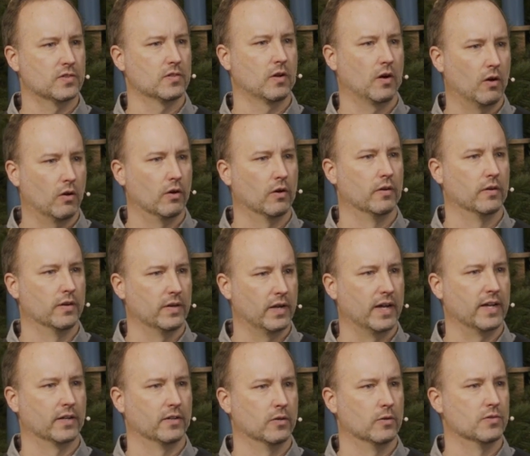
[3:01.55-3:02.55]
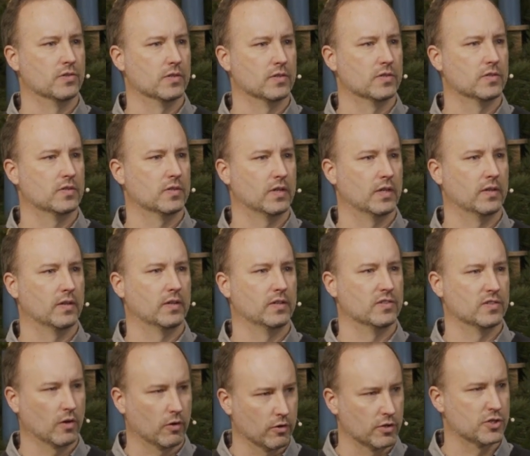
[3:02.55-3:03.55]
hard diagnosis and these
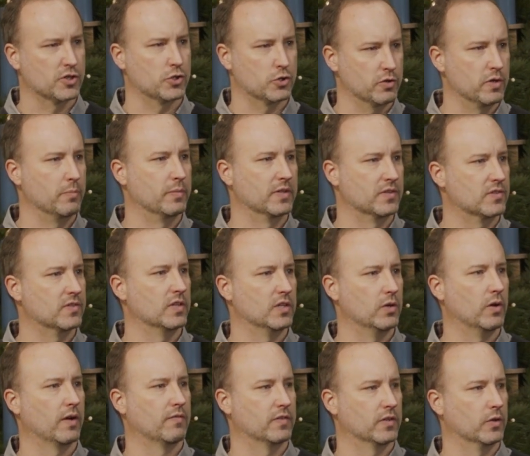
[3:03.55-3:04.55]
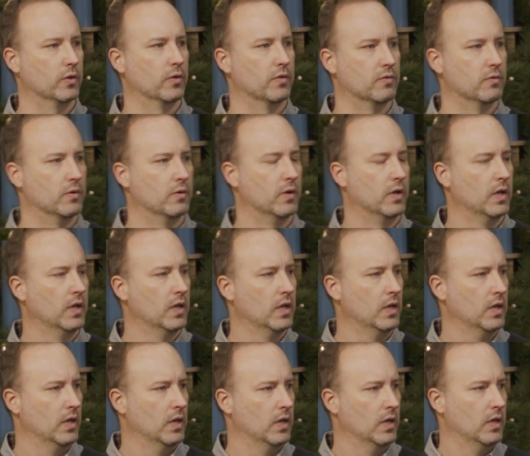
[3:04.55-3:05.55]
harsh treatments that you have to go through?
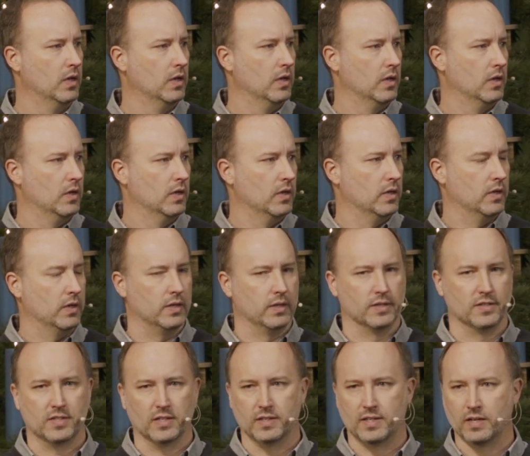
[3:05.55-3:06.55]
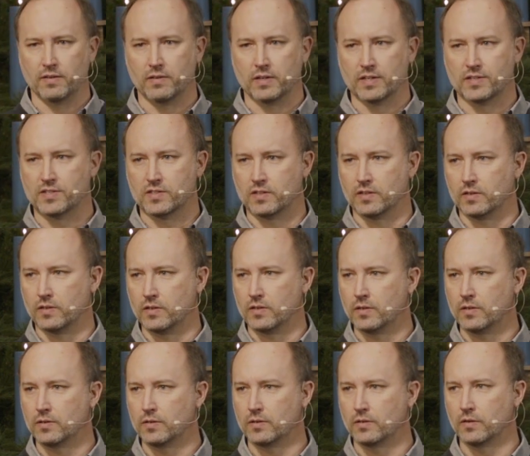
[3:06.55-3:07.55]
And he said, David, it's the,
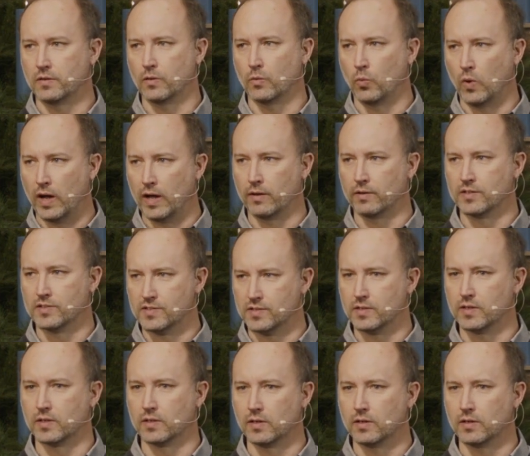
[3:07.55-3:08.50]
the wildest thing.